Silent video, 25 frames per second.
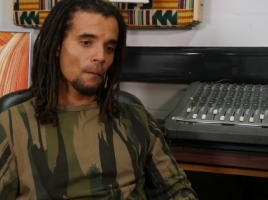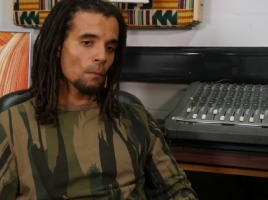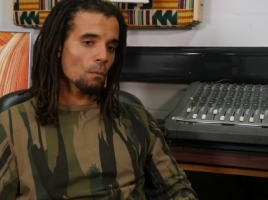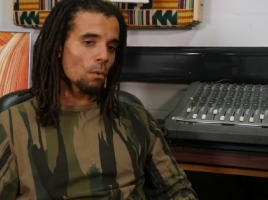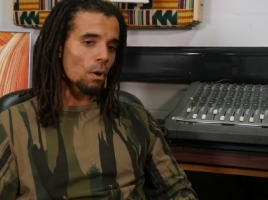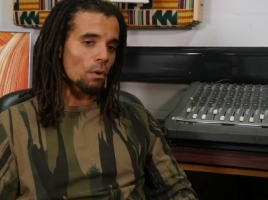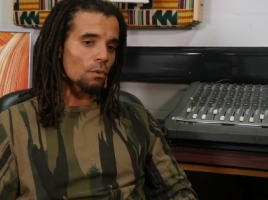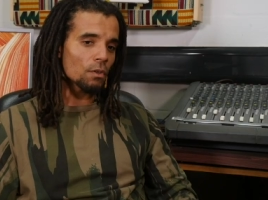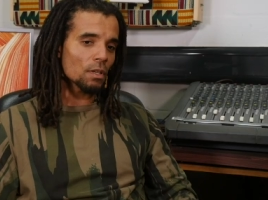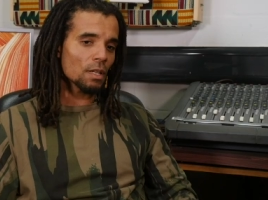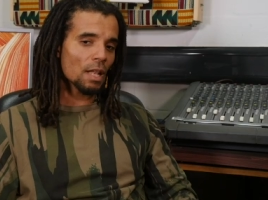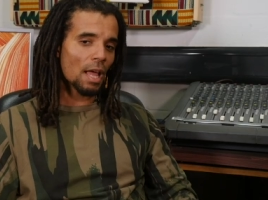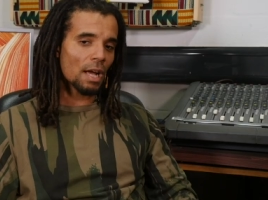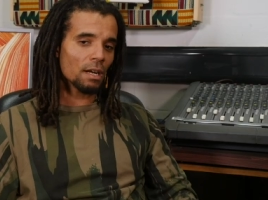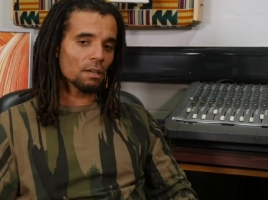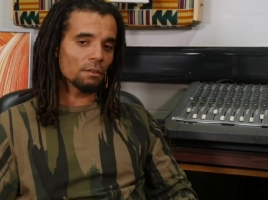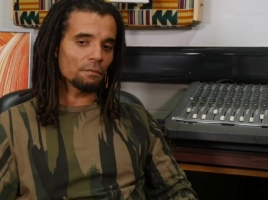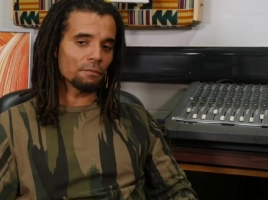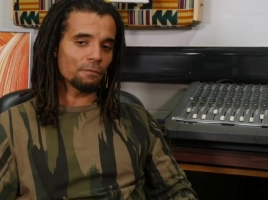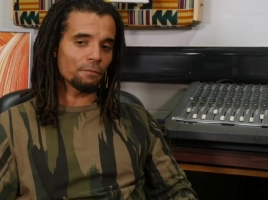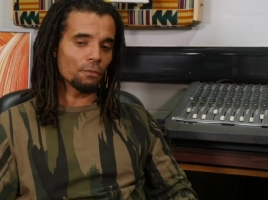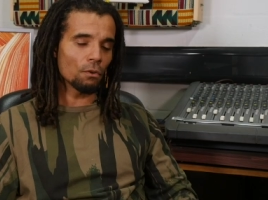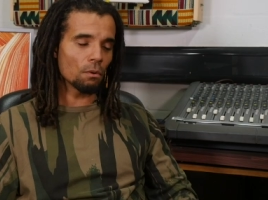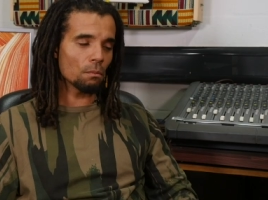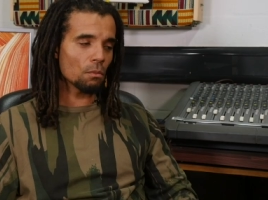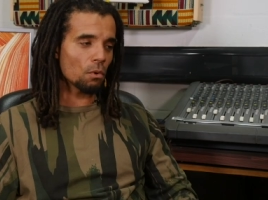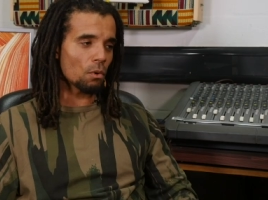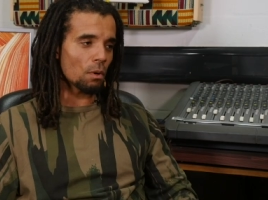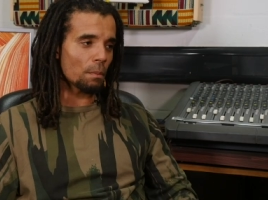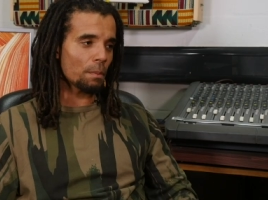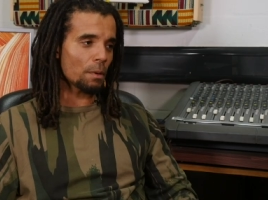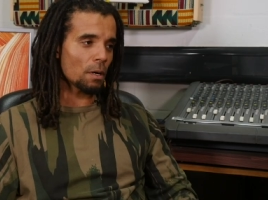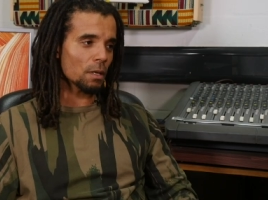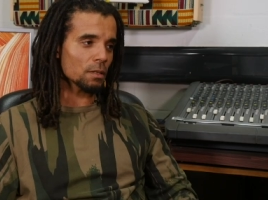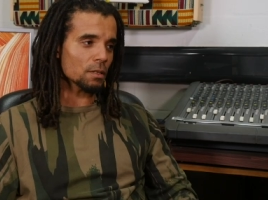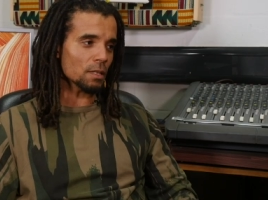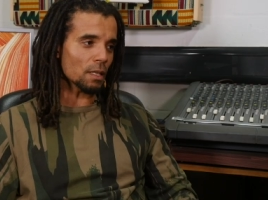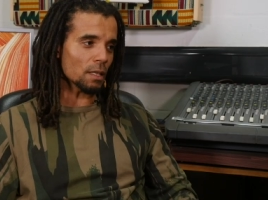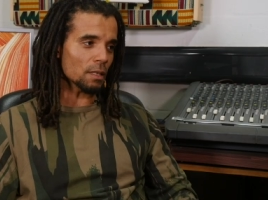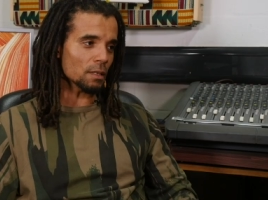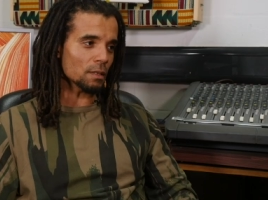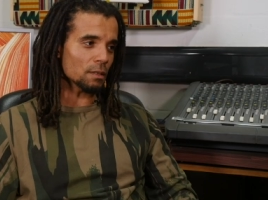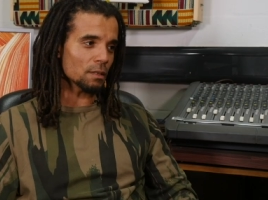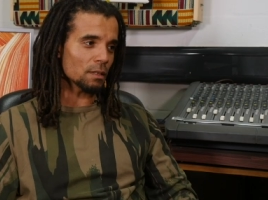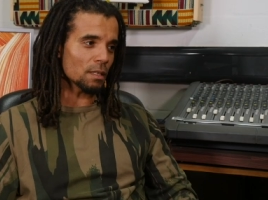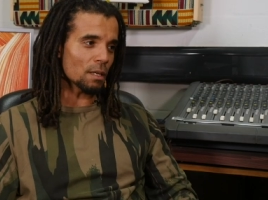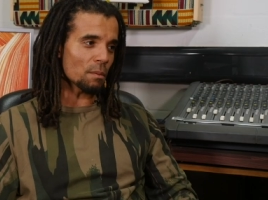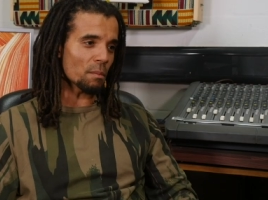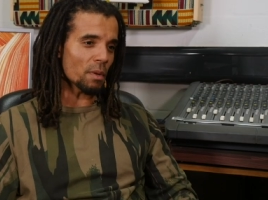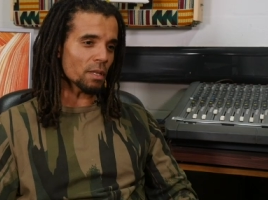Well, the lack of formal apartheid.
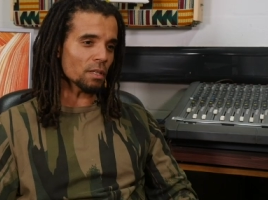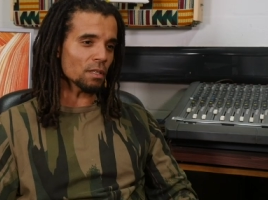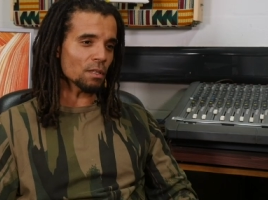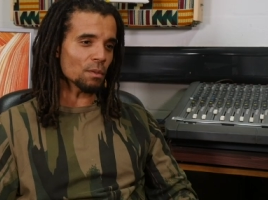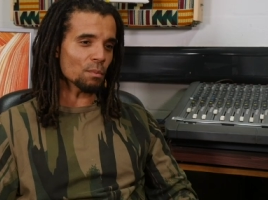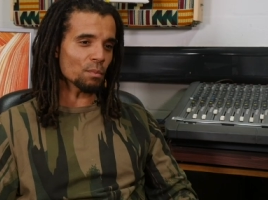It meant that